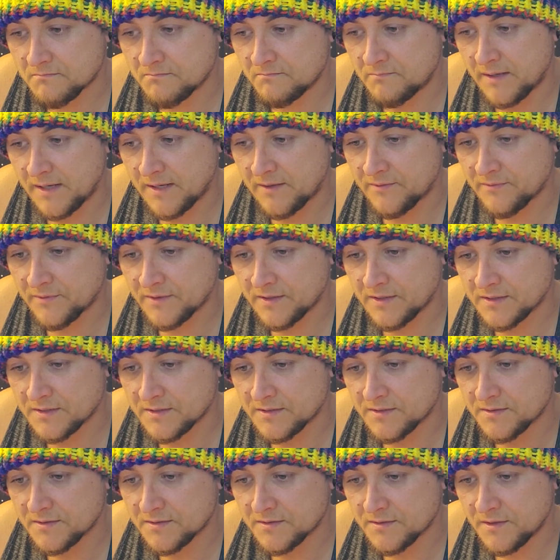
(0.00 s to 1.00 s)

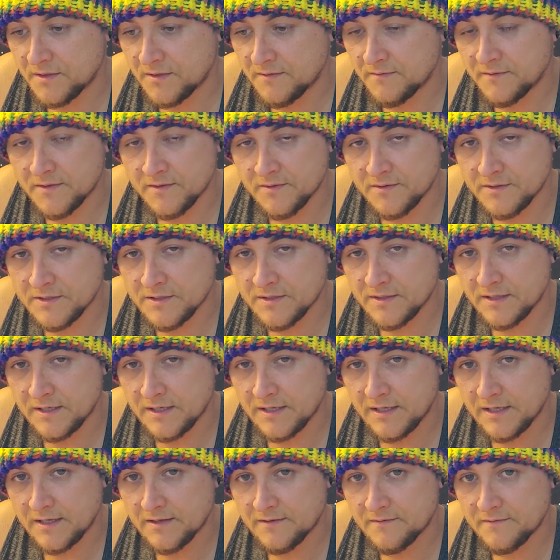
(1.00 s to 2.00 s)
boundless love energy that I
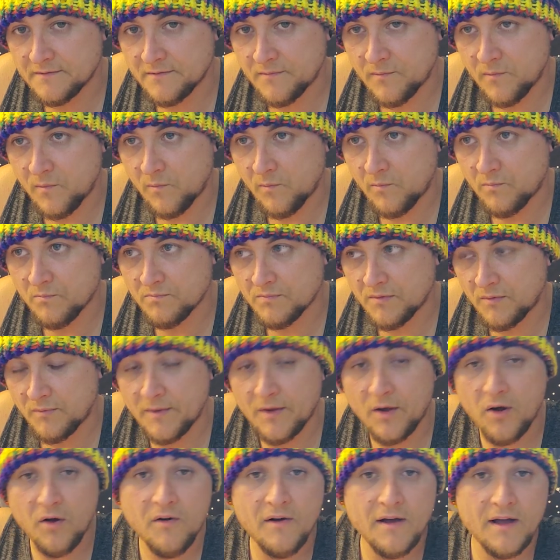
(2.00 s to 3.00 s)
have, that we
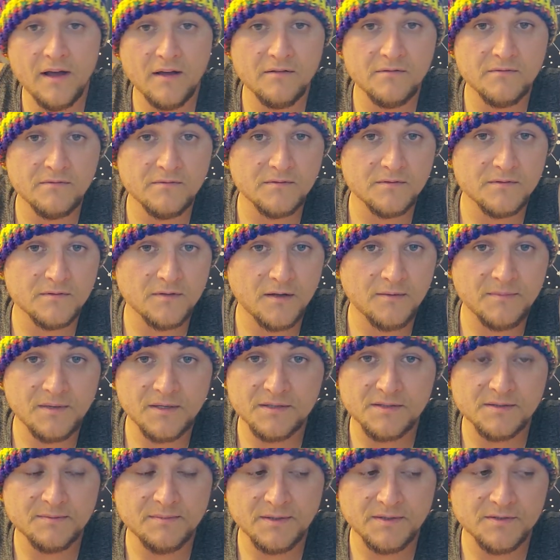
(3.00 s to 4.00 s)
all have. I'm
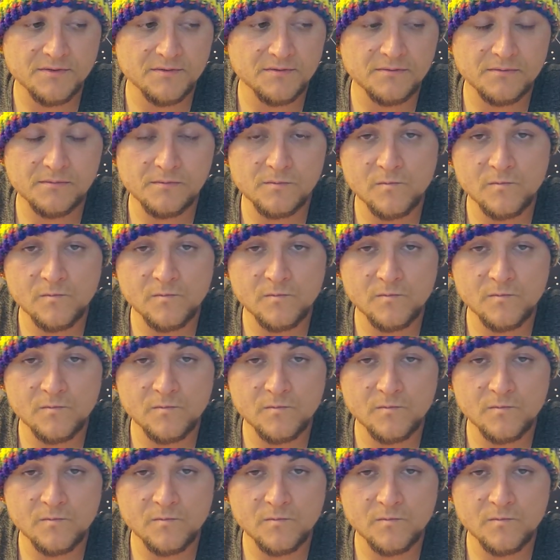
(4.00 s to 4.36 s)
not special.